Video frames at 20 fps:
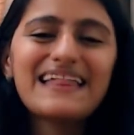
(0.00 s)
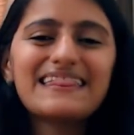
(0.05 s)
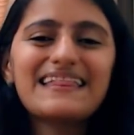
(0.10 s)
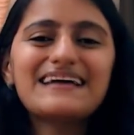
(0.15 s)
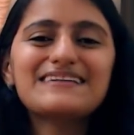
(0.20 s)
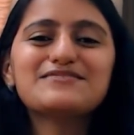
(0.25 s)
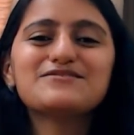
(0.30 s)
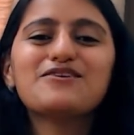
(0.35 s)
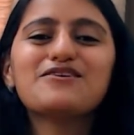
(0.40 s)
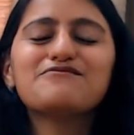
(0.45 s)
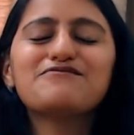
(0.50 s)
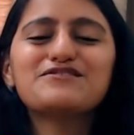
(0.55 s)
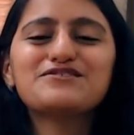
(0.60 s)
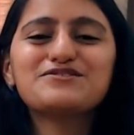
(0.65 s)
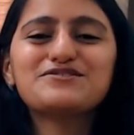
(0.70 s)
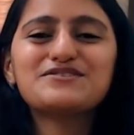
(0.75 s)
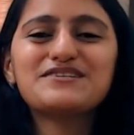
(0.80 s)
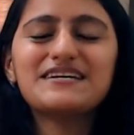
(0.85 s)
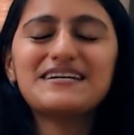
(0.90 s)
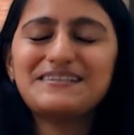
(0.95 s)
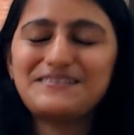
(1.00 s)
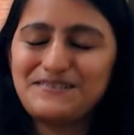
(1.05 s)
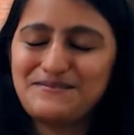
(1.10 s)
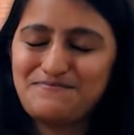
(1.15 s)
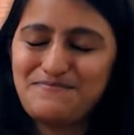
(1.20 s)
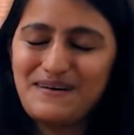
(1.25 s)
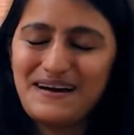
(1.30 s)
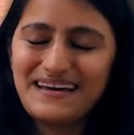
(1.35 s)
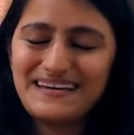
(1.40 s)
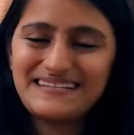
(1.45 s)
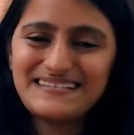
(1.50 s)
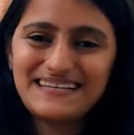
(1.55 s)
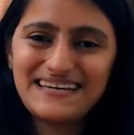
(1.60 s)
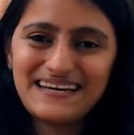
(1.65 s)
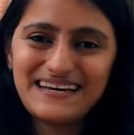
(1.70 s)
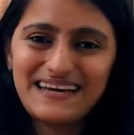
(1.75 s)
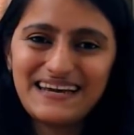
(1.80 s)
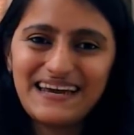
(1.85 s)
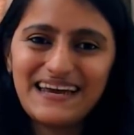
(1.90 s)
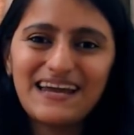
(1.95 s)
That's all for today. Goodbye.
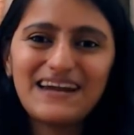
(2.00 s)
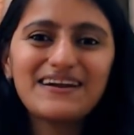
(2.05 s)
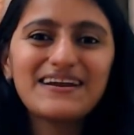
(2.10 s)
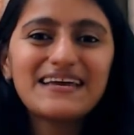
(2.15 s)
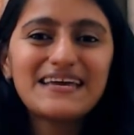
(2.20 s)
Take care.